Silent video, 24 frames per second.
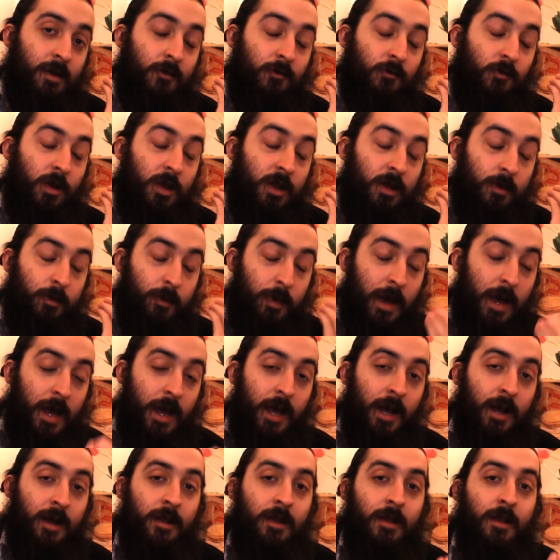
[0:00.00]

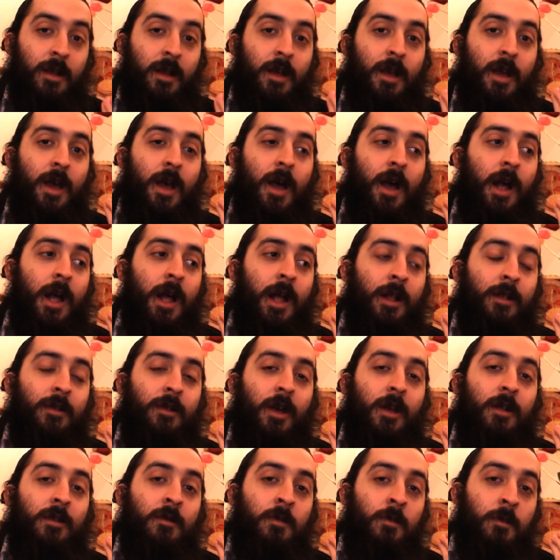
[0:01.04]
respect and
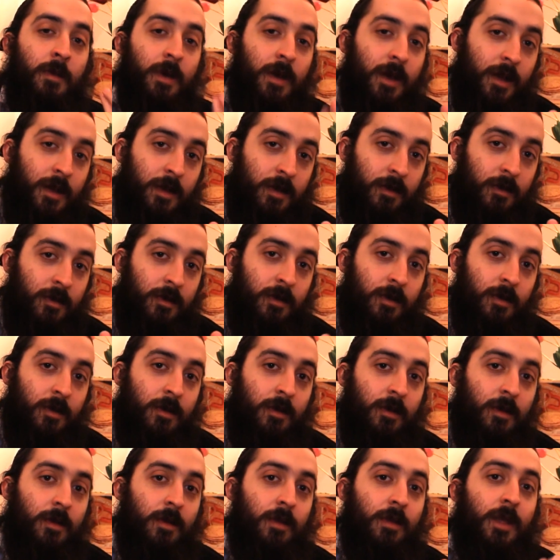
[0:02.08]
admit
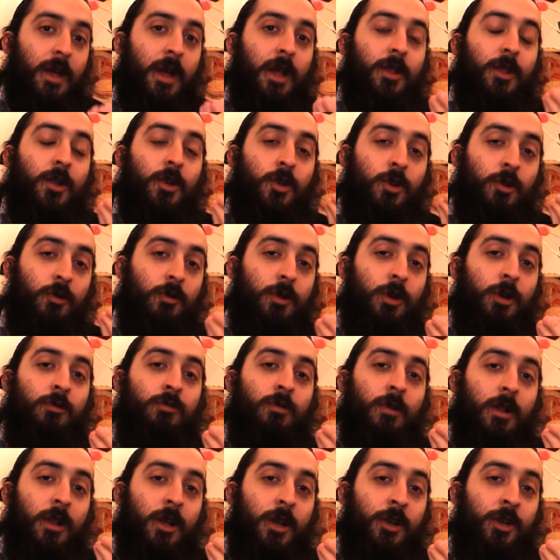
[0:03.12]
that the Jewish
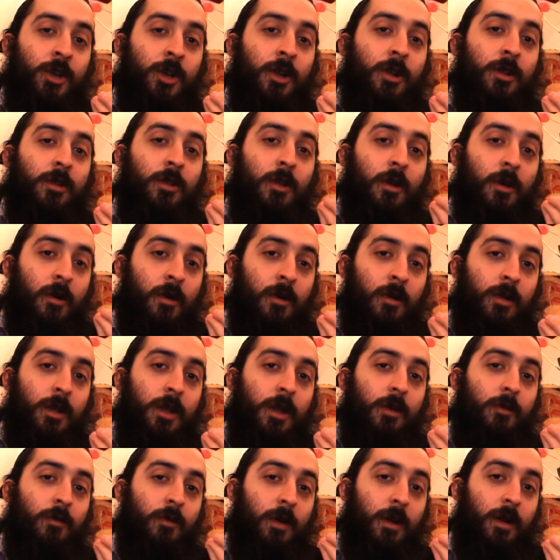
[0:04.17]
religion is the
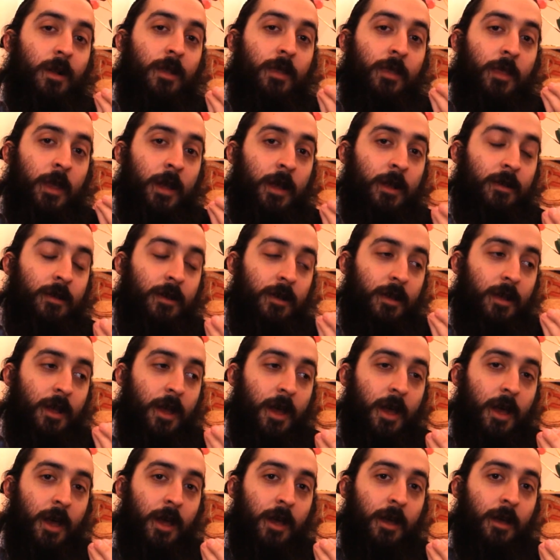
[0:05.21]
only real thing
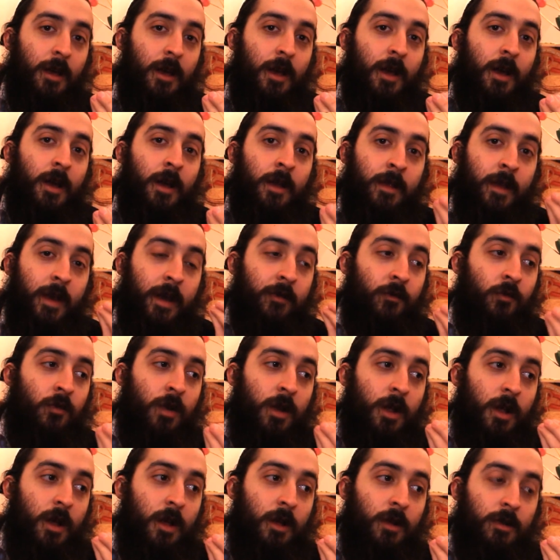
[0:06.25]
today and that
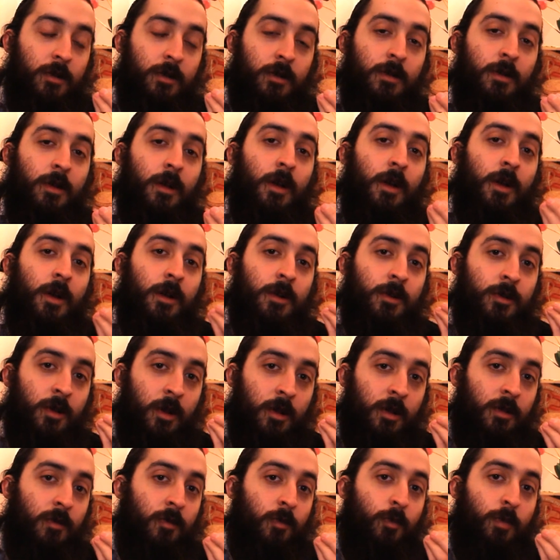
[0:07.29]
everyone else
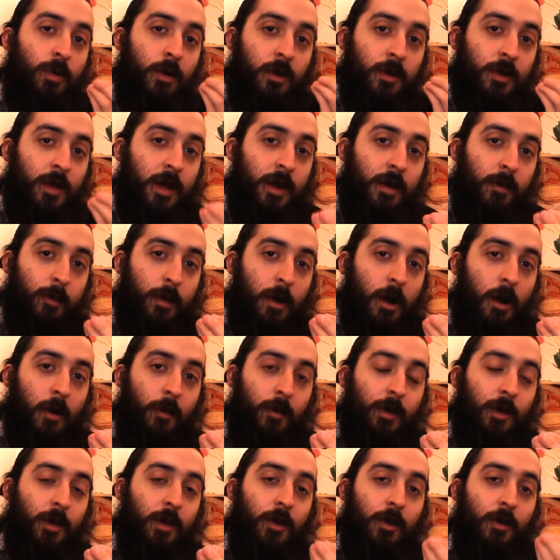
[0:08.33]
just pulls out a
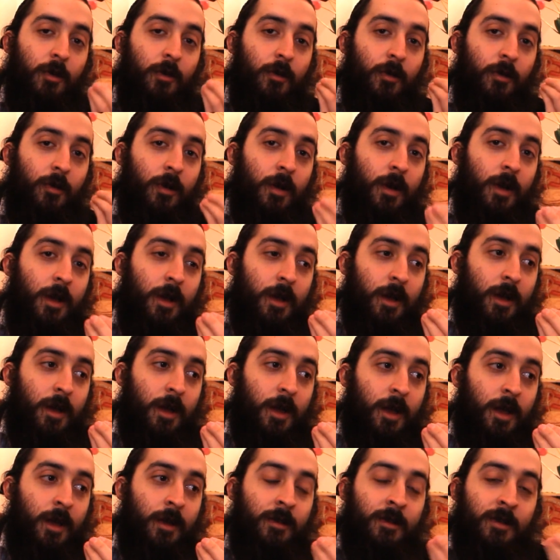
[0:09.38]
barbecue
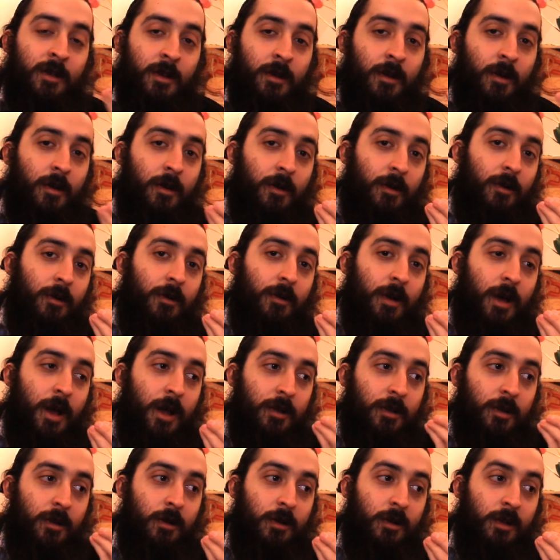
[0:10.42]
and you know
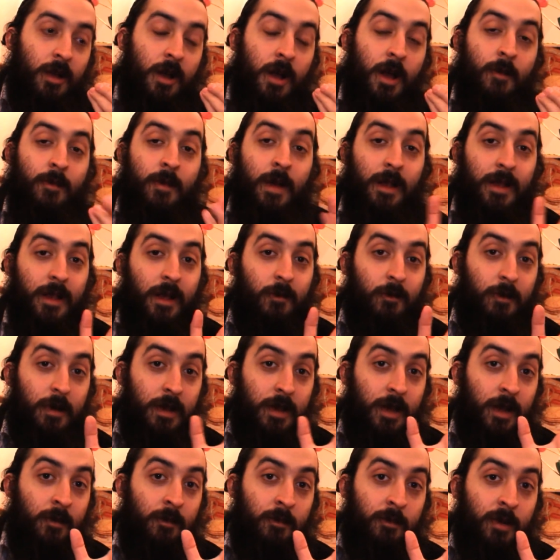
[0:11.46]
has a good time not that
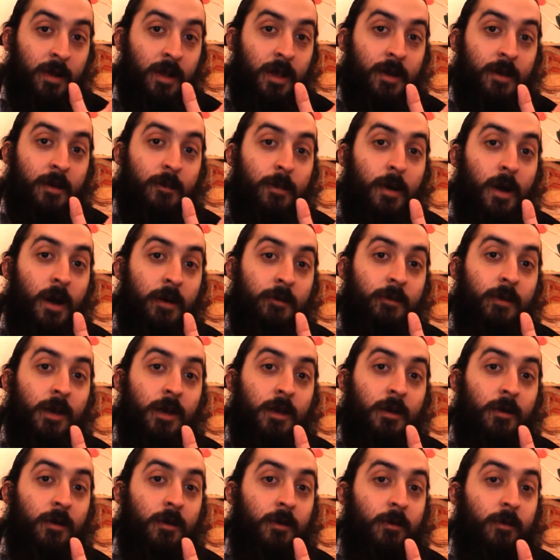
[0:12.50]
we didn't pull out a
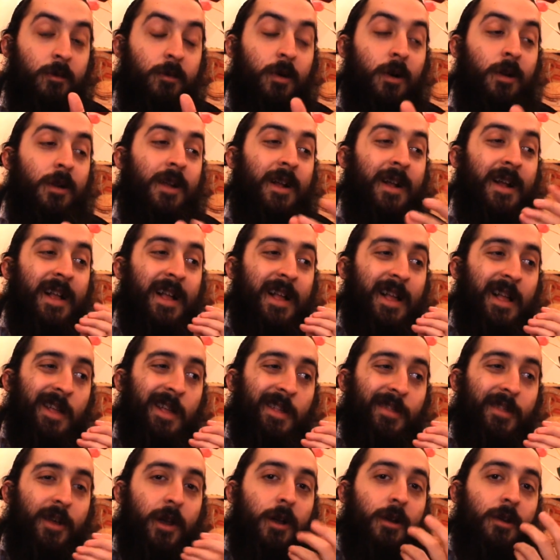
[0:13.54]
barbecue but
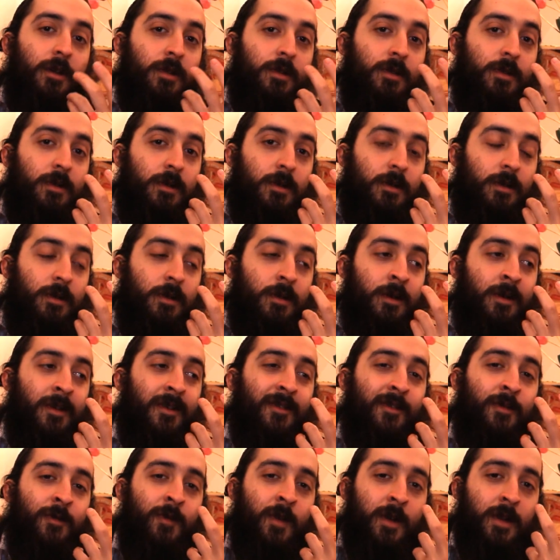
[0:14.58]
there's you
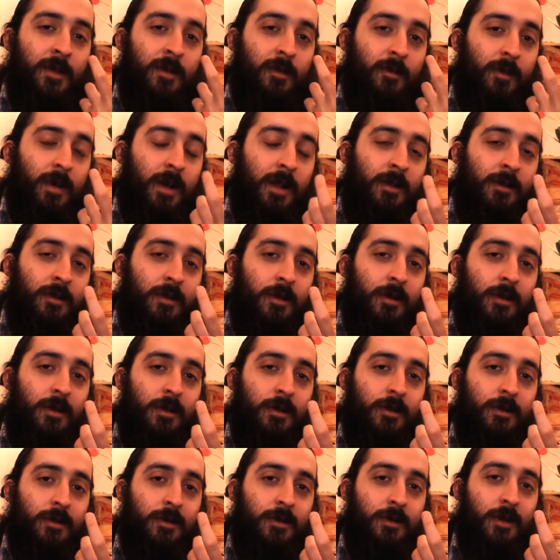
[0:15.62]
know
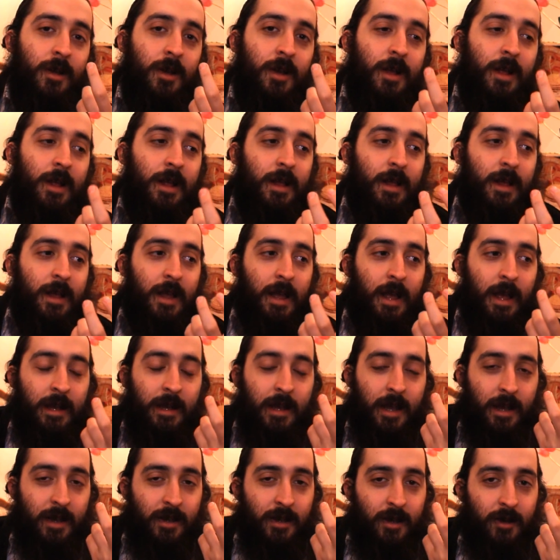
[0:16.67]
fundamentals
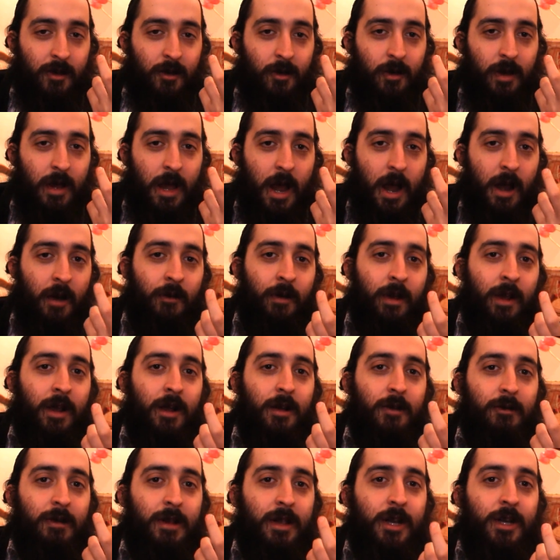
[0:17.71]
and and you know carrying
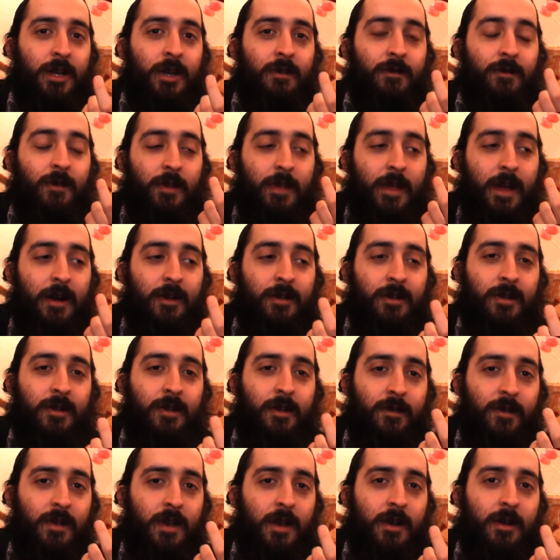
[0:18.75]
a religion for thousands
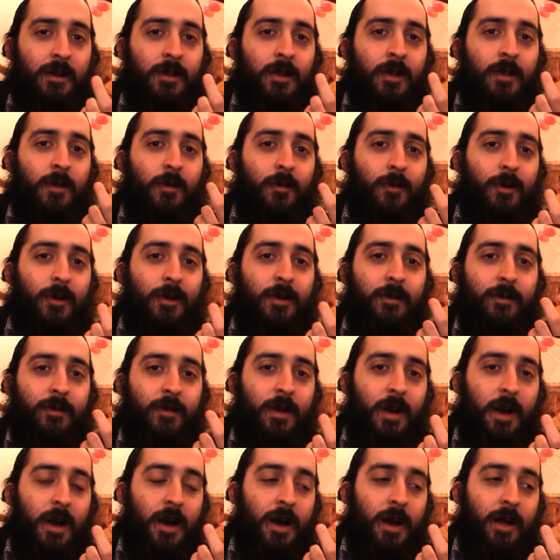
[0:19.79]
of years and the word of
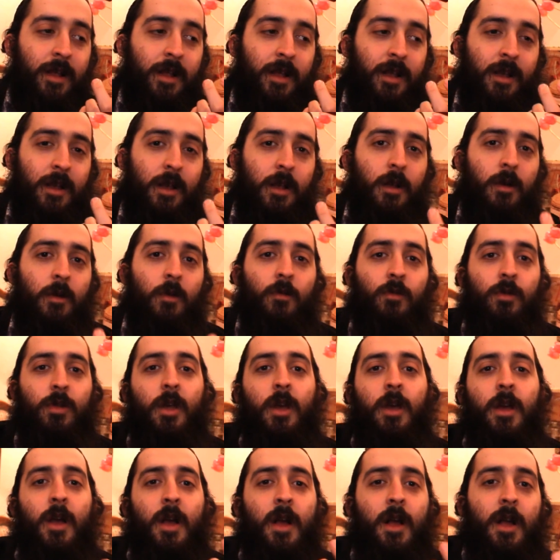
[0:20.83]
god and you can
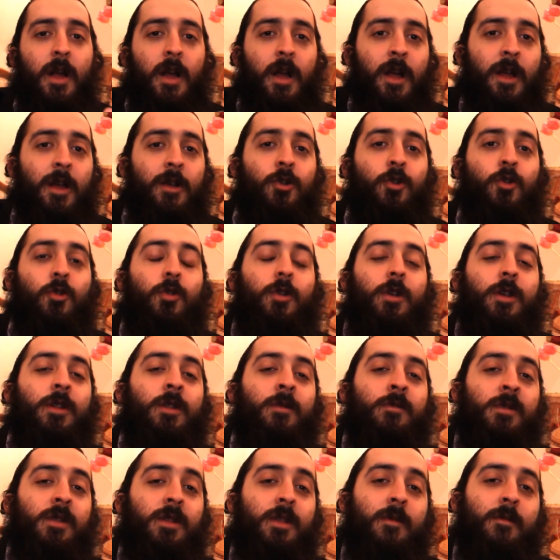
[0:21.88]
say
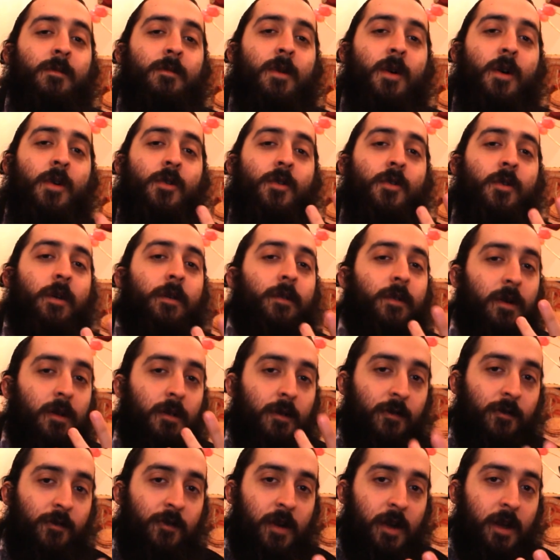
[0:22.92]
judaism is the mother of
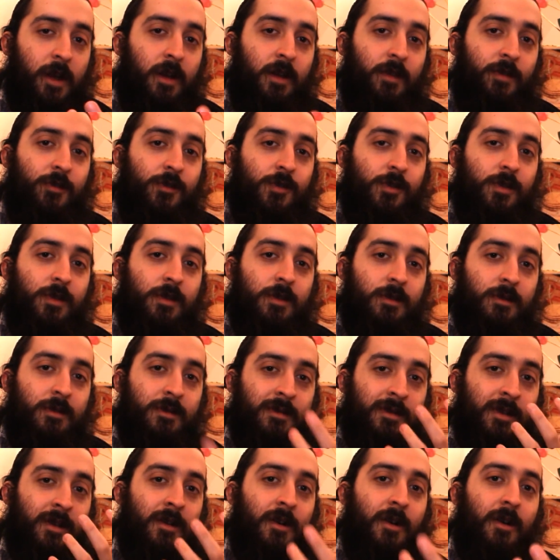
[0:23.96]
all faiths
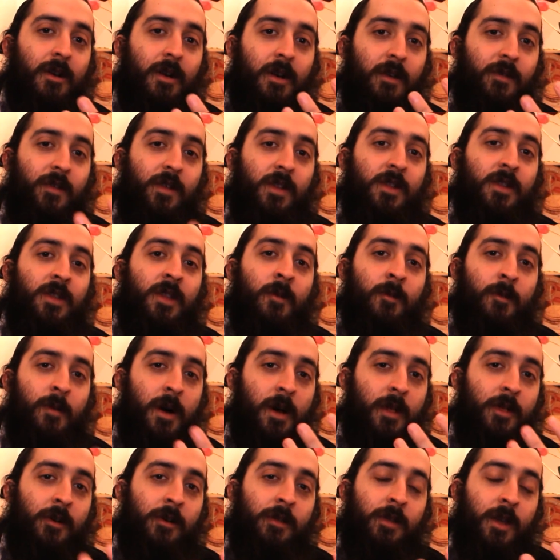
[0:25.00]
you know if it's the
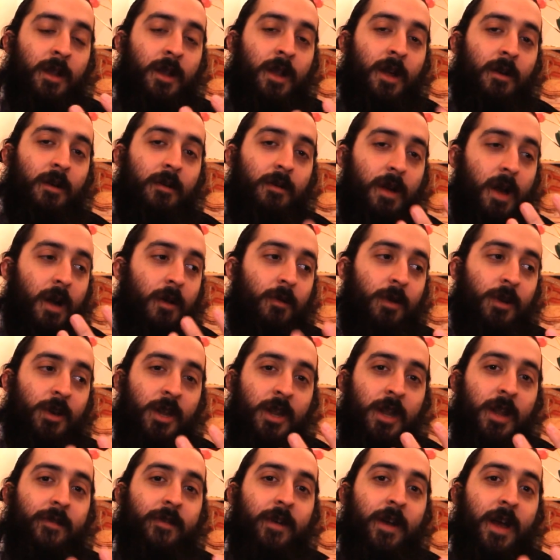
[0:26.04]
mother then i, I wish
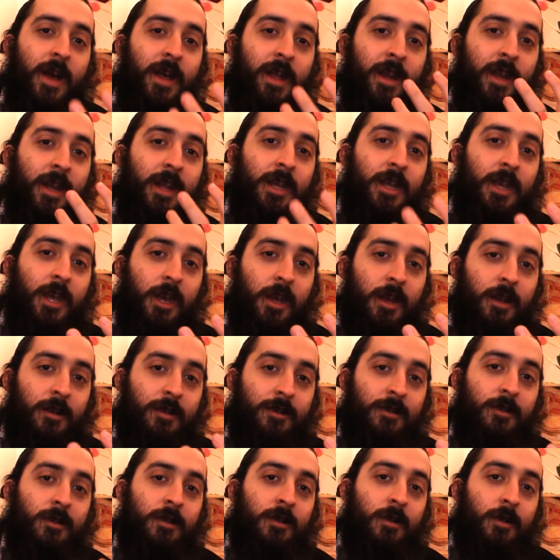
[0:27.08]
it never had any
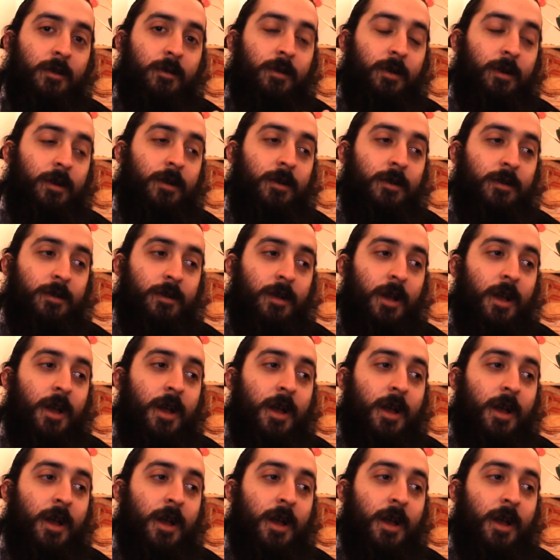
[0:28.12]
kids you know because